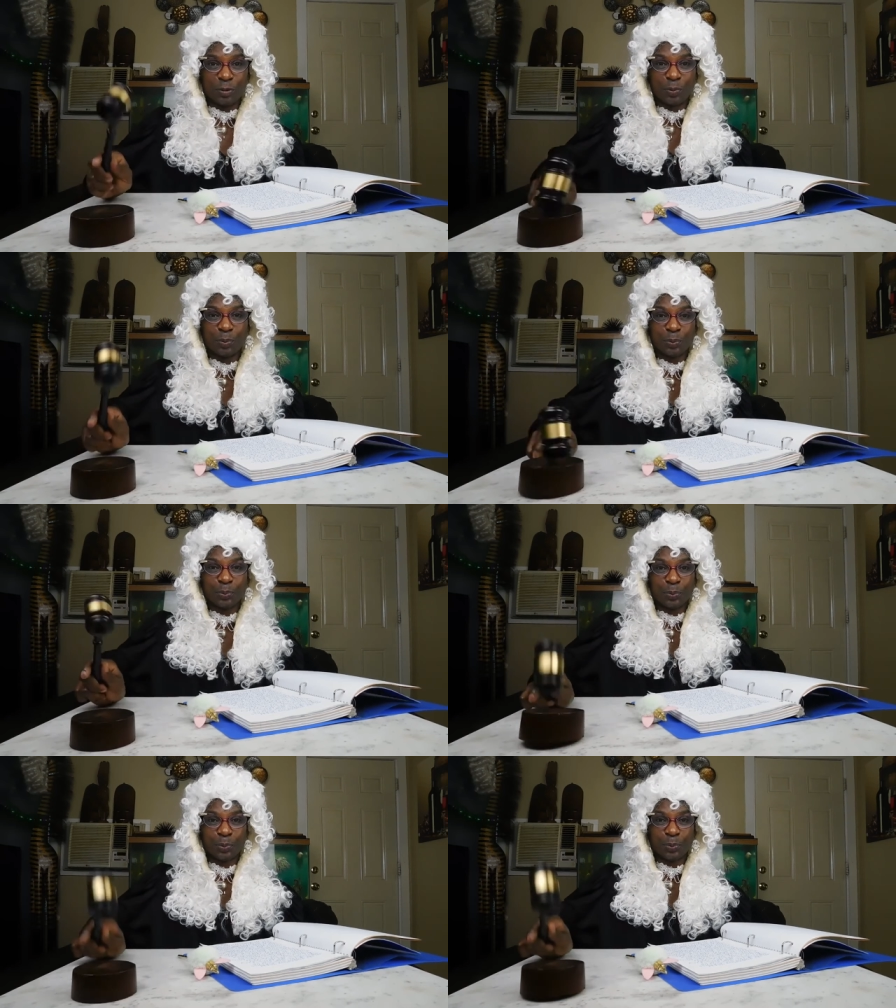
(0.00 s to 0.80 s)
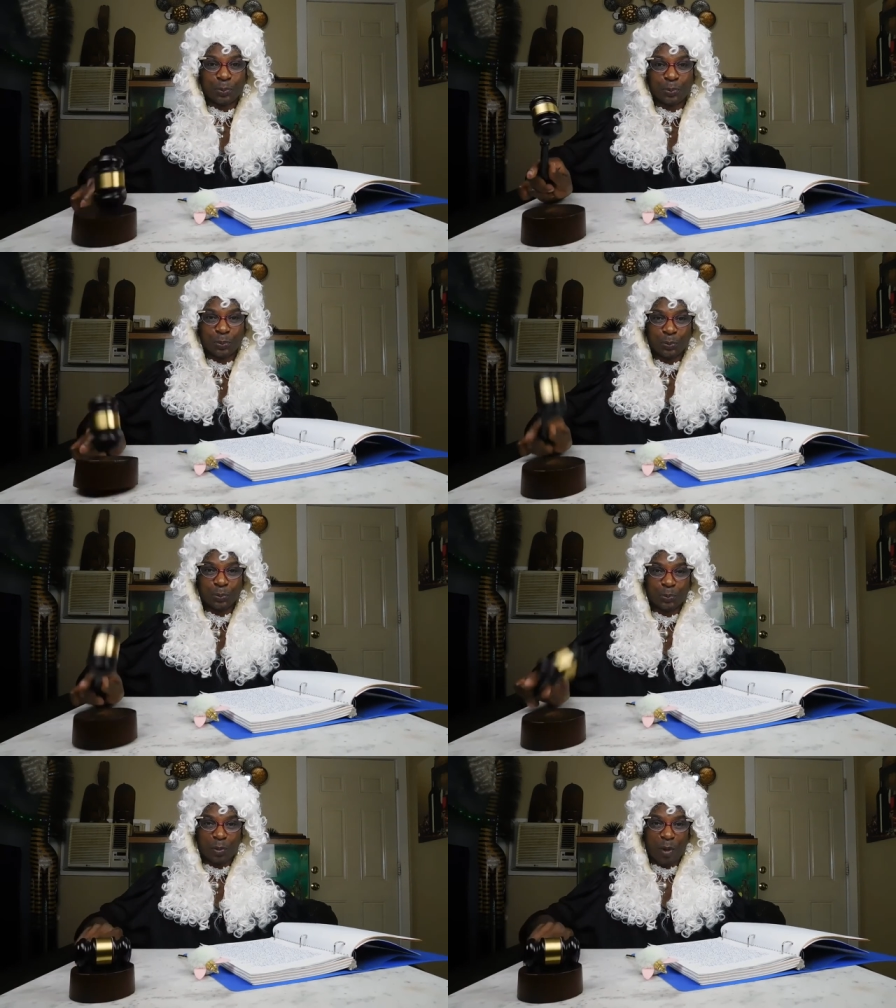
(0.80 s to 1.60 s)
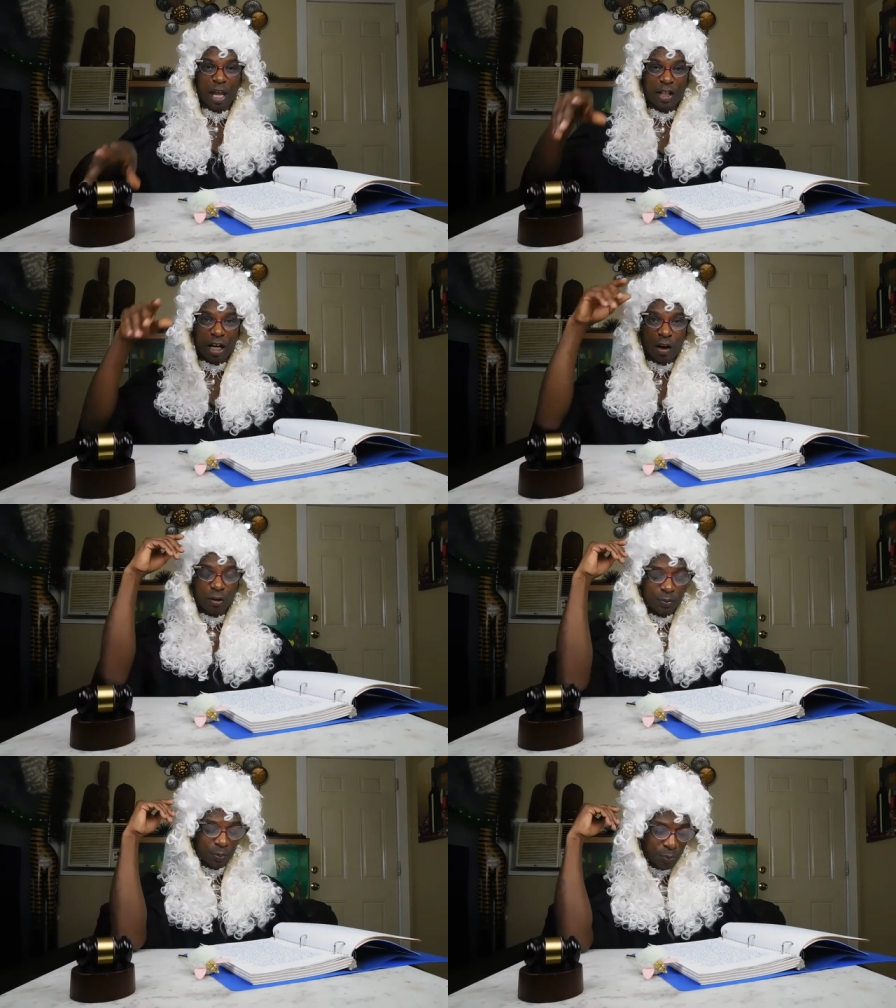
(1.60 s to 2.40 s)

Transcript: in that up.